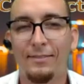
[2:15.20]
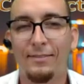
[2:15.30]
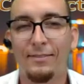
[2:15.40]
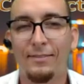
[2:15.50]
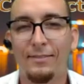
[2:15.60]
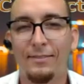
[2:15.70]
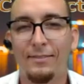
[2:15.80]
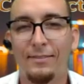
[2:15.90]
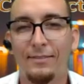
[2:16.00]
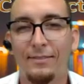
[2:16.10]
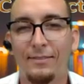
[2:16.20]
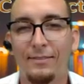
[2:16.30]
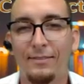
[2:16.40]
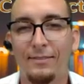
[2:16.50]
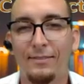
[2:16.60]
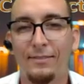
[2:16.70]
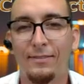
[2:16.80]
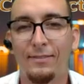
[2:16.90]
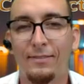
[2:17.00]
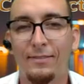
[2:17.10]

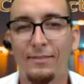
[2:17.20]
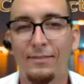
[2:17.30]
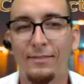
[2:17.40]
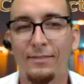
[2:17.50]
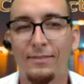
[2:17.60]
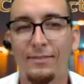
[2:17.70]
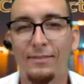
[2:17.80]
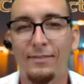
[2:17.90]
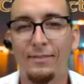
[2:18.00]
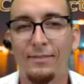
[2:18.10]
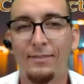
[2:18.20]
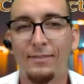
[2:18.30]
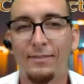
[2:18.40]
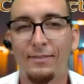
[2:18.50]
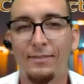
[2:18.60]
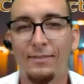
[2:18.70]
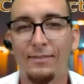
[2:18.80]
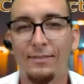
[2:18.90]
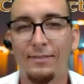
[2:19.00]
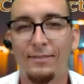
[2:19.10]

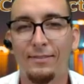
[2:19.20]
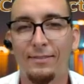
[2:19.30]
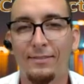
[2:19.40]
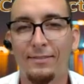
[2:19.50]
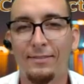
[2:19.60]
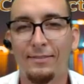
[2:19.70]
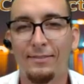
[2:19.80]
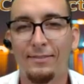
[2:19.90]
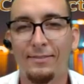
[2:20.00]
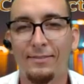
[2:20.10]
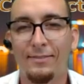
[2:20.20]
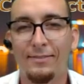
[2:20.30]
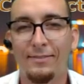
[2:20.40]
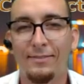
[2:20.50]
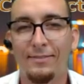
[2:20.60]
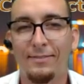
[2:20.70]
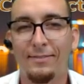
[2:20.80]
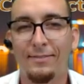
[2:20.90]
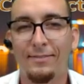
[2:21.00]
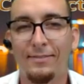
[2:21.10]

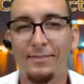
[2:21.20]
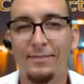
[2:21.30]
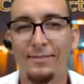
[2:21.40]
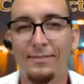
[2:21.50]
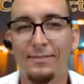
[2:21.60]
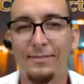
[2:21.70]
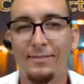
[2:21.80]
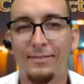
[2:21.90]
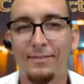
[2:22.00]
(silent)